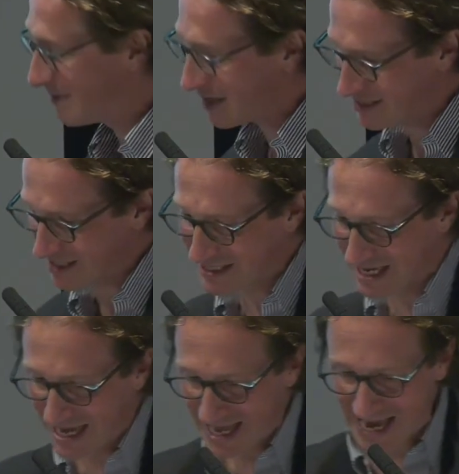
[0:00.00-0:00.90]
about this
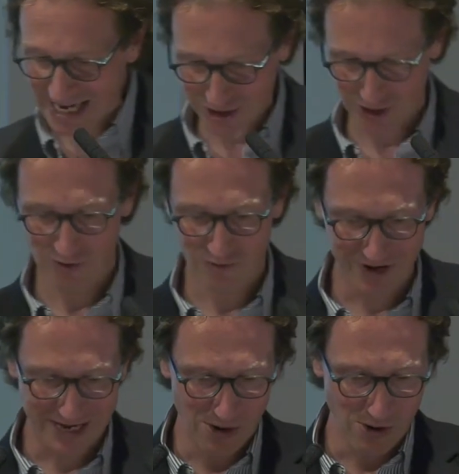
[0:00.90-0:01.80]
age of
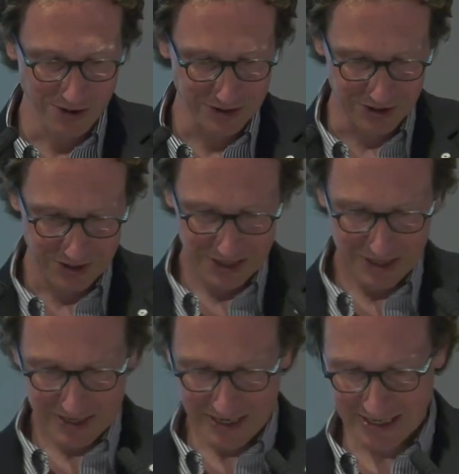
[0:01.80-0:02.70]
reorder
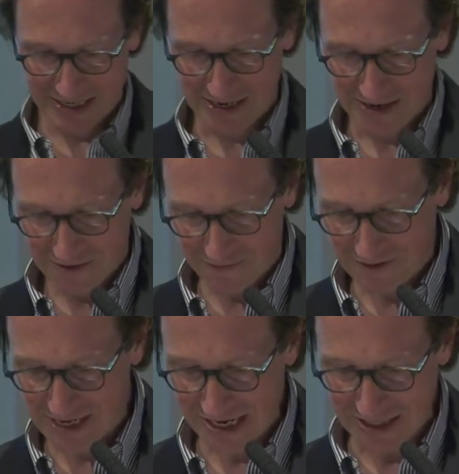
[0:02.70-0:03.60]
in the
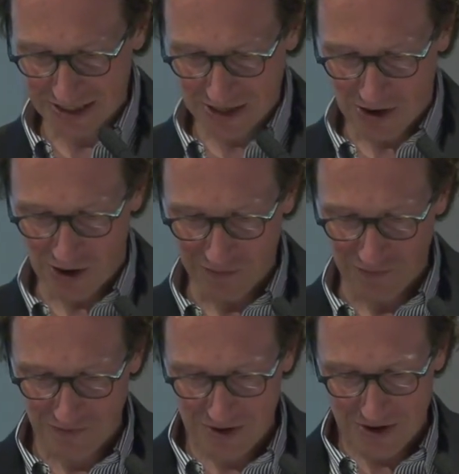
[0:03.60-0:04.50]
field of